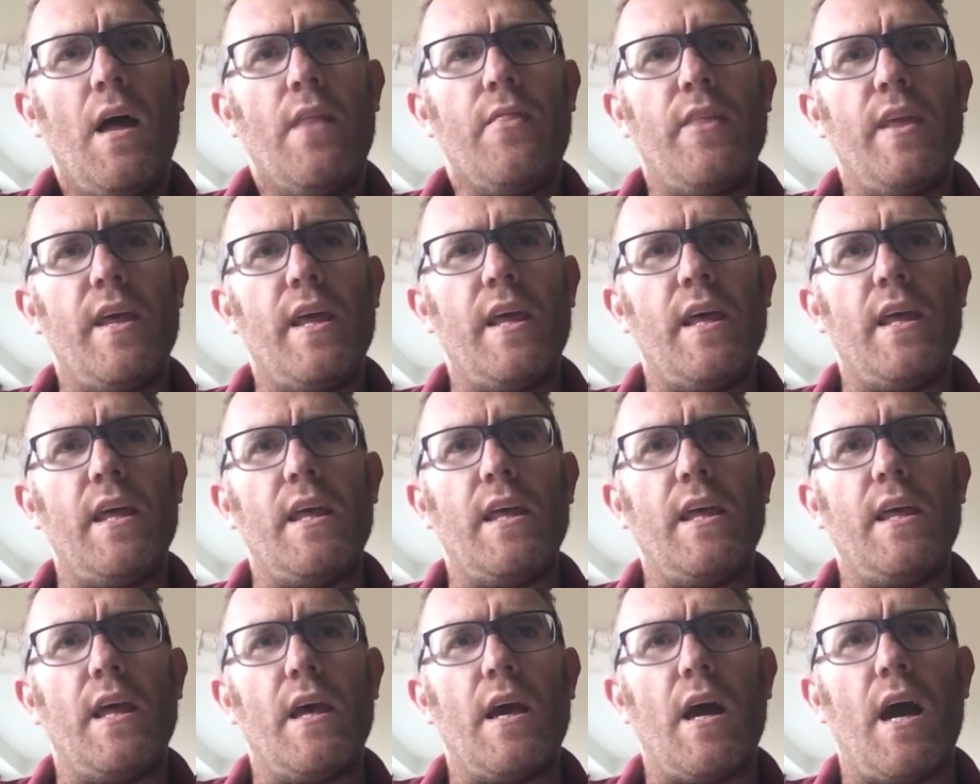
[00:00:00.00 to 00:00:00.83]

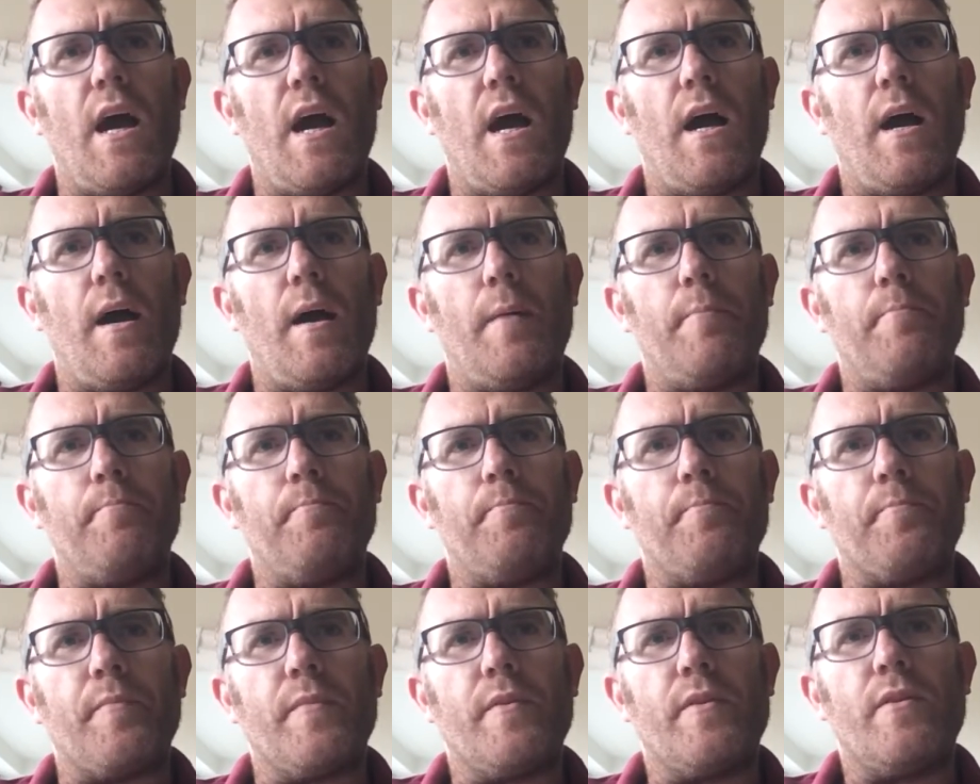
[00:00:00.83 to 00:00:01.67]
the
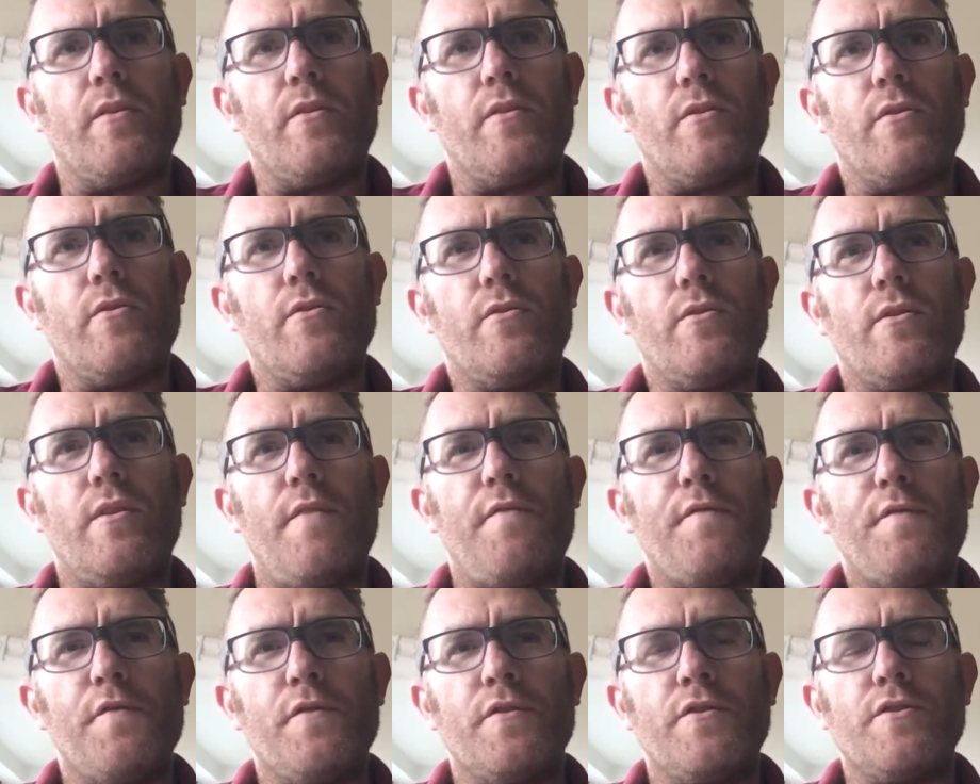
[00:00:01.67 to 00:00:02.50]

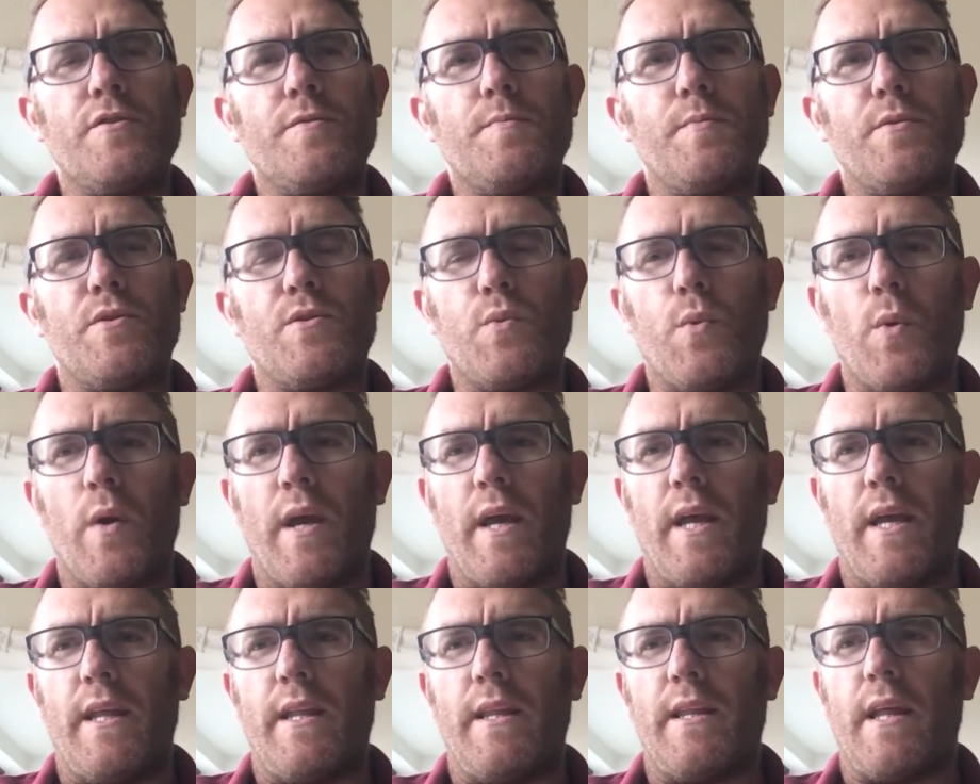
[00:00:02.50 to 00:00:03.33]
difference
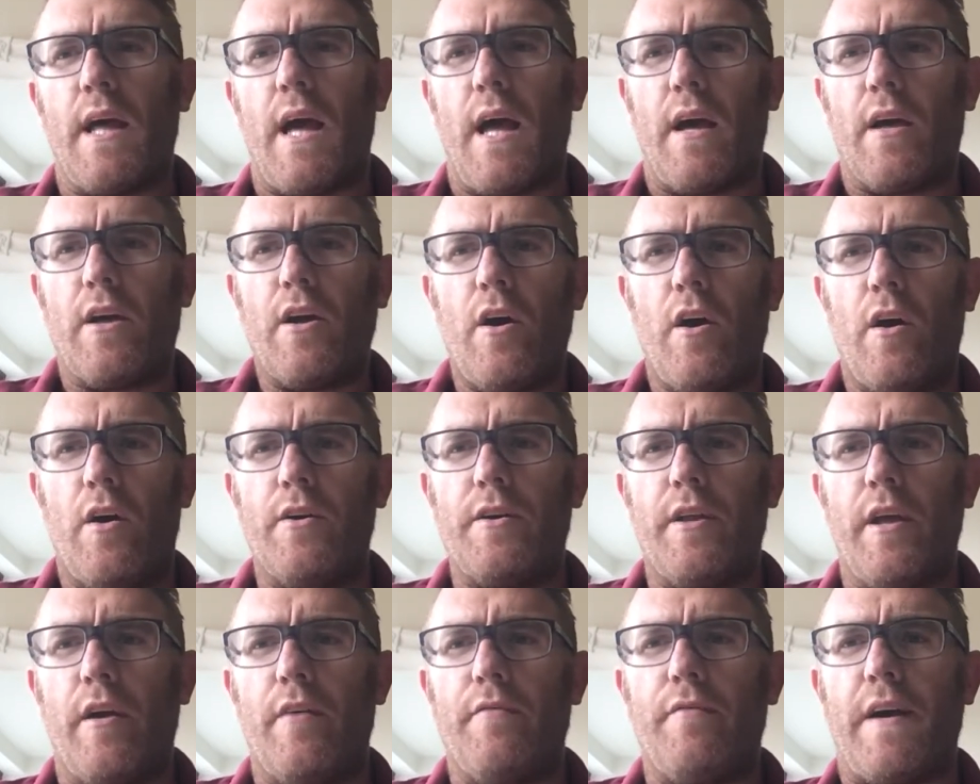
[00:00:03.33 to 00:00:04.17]
between
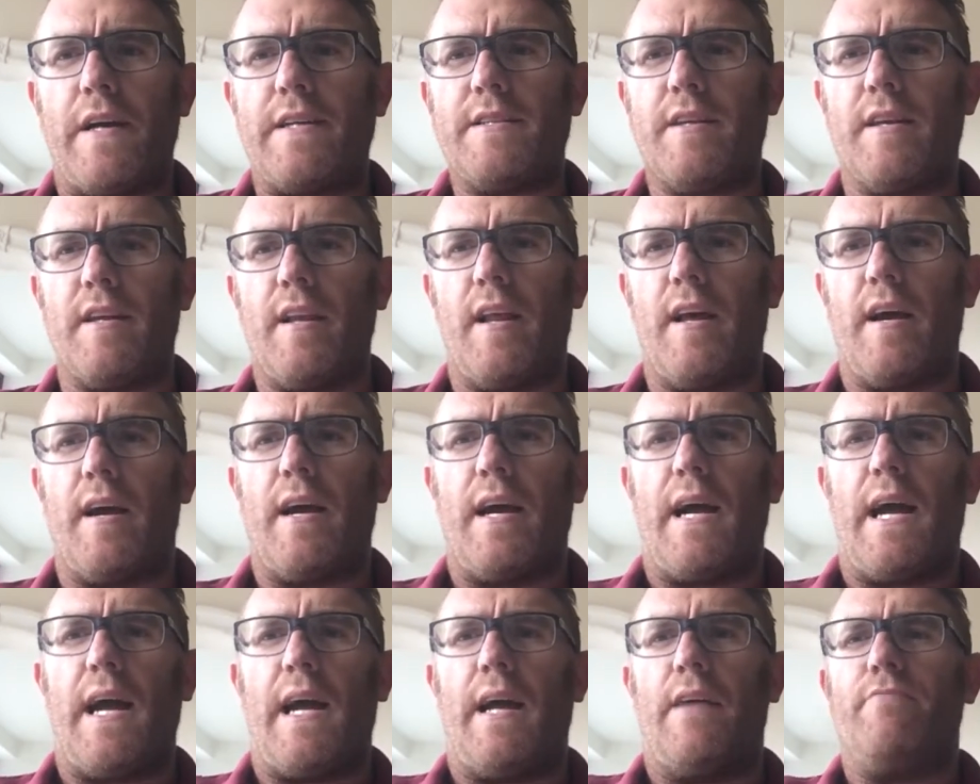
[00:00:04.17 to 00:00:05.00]

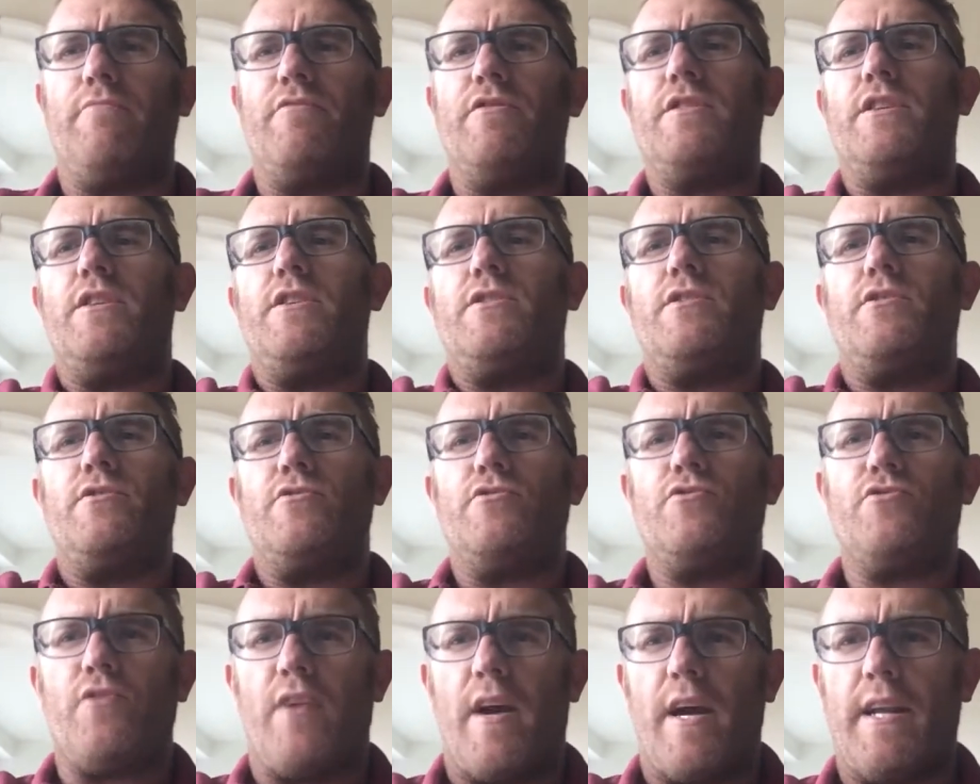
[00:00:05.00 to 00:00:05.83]
cardiovascular and
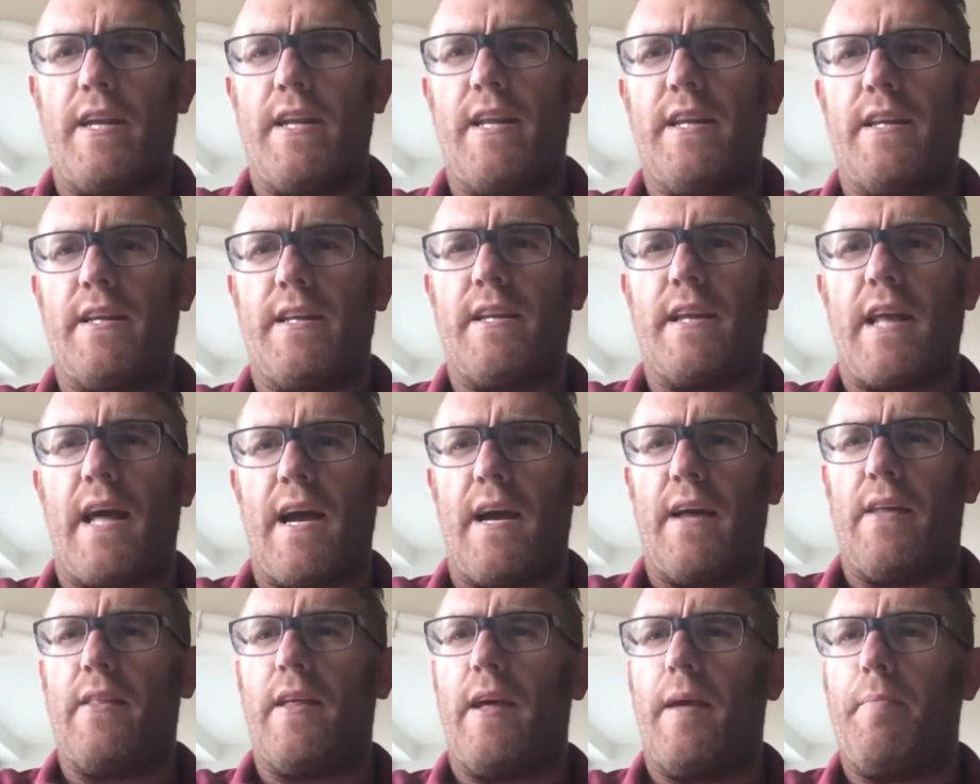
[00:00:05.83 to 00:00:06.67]
resistance training and
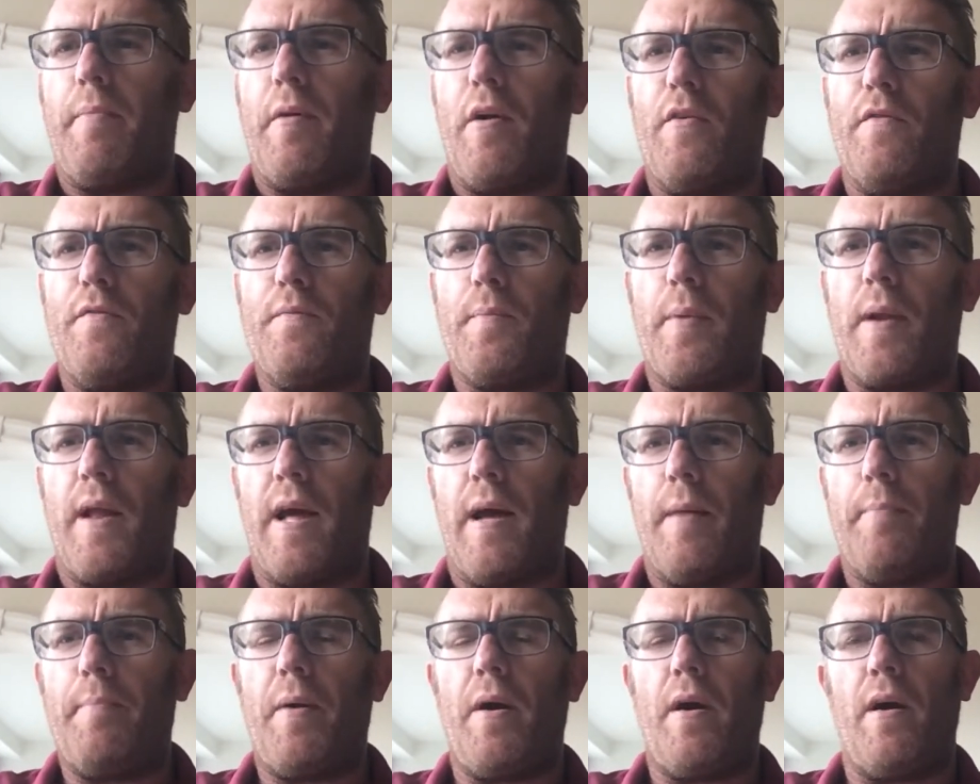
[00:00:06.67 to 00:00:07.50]
how they both play
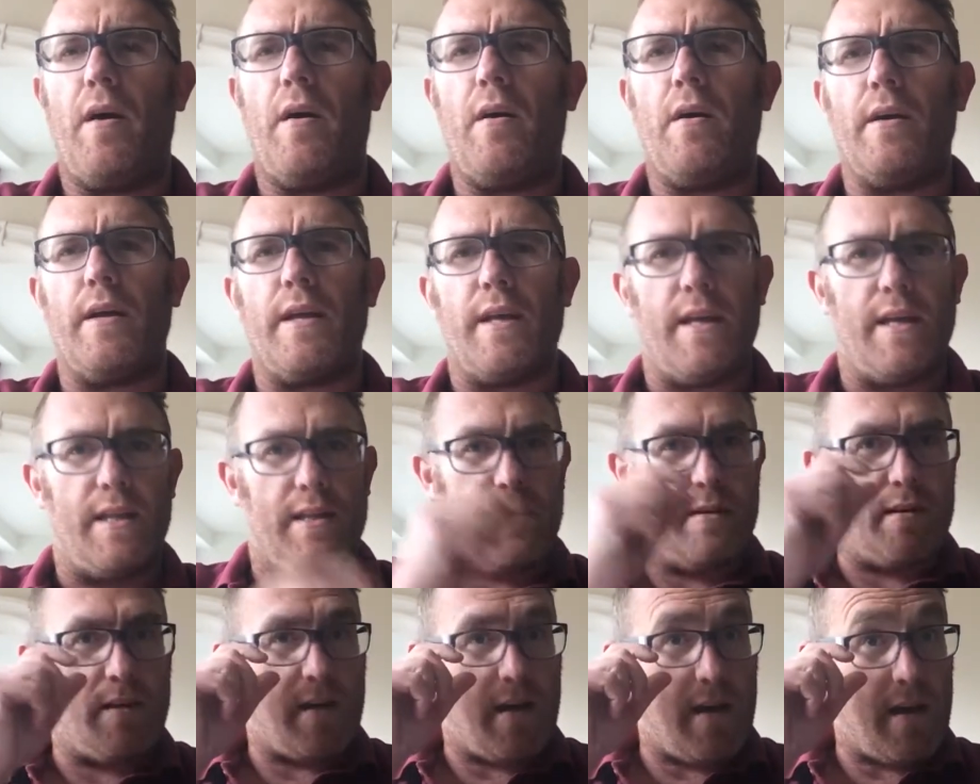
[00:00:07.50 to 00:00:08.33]
a part
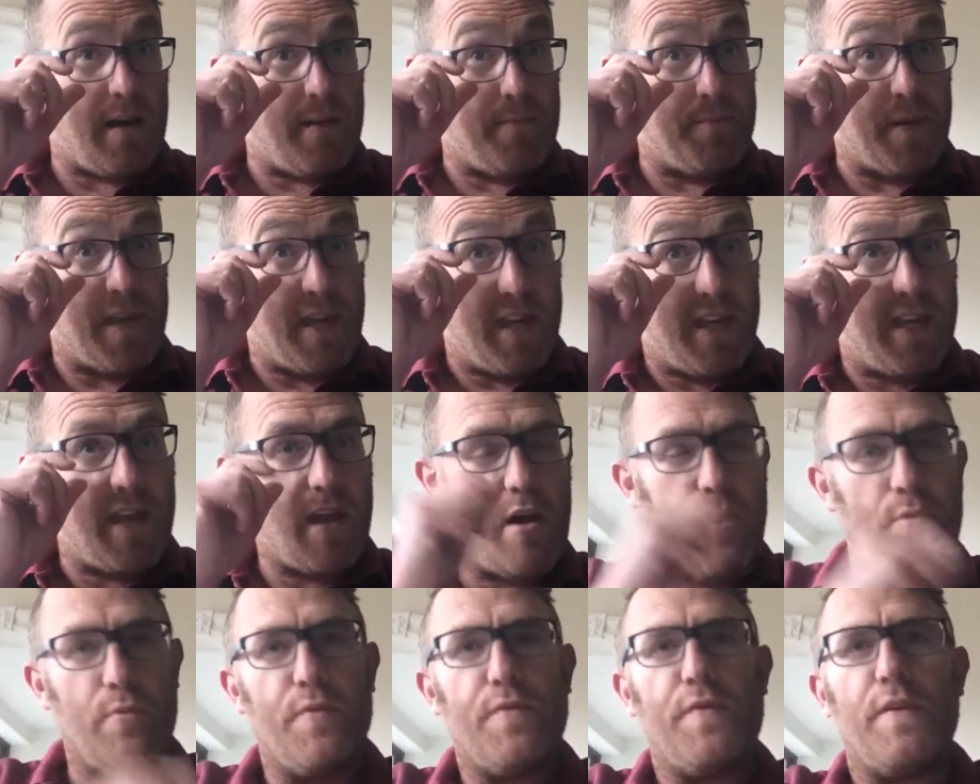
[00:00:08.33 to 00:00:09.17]
in being
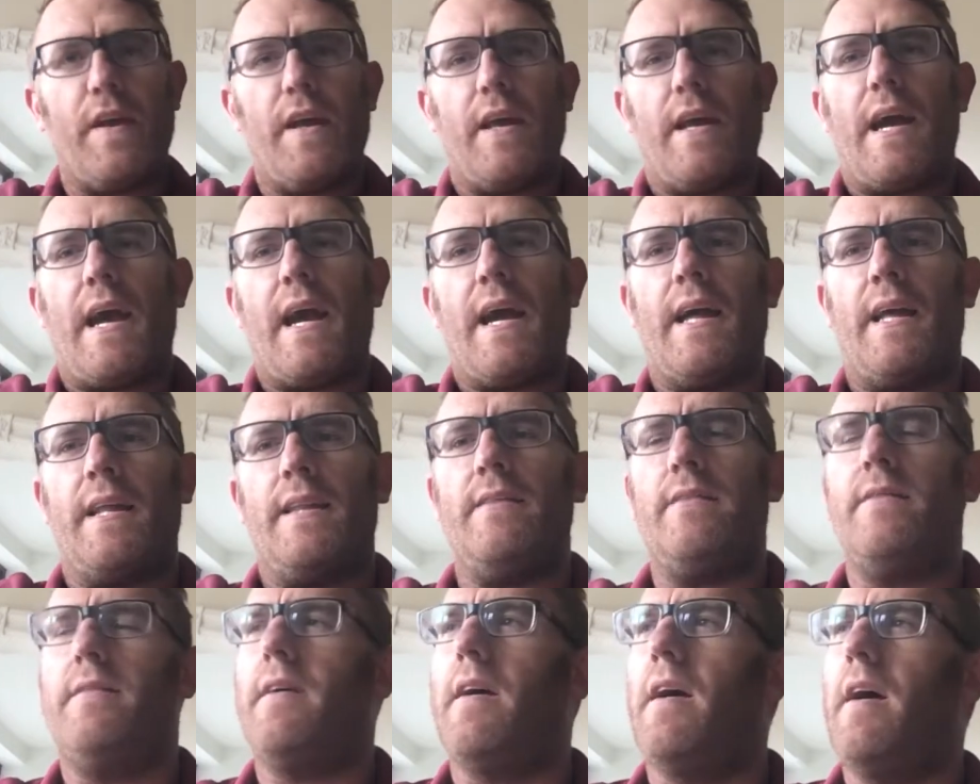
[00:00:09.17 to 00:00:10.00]
healthy
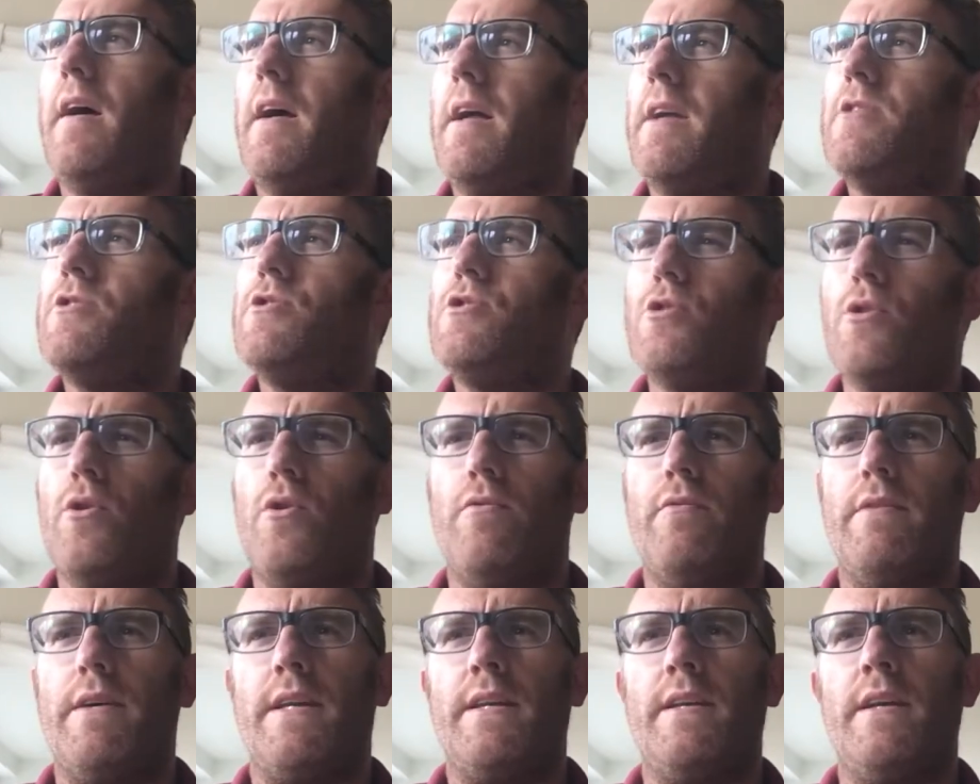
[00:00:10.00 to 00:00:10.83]
and
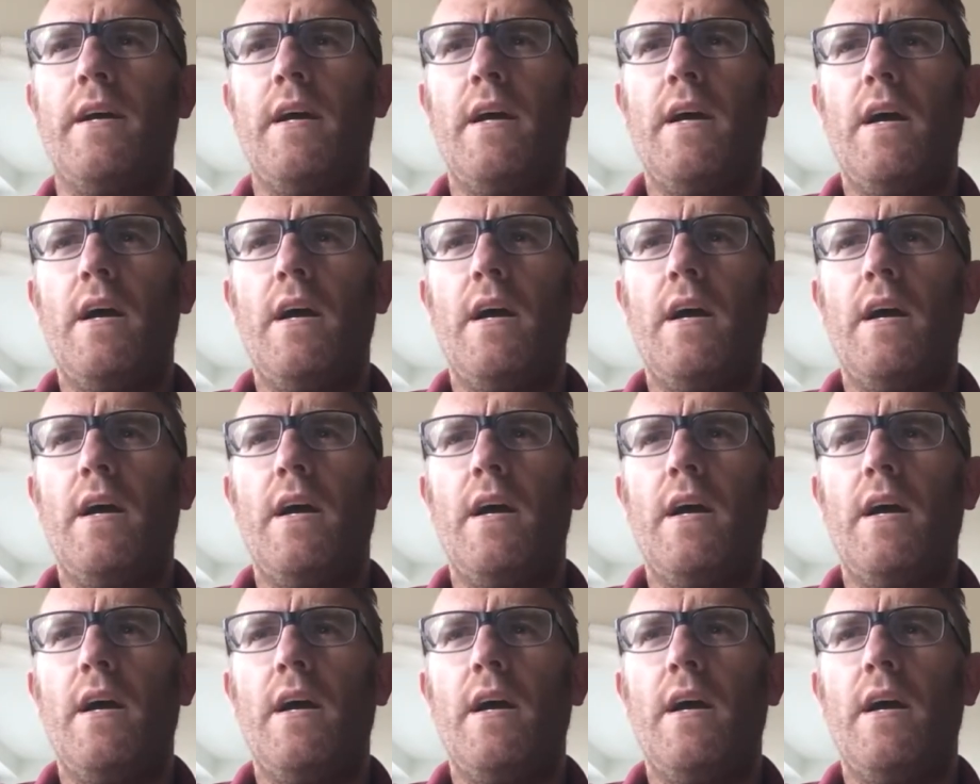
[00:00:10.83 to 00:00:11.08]
ensuring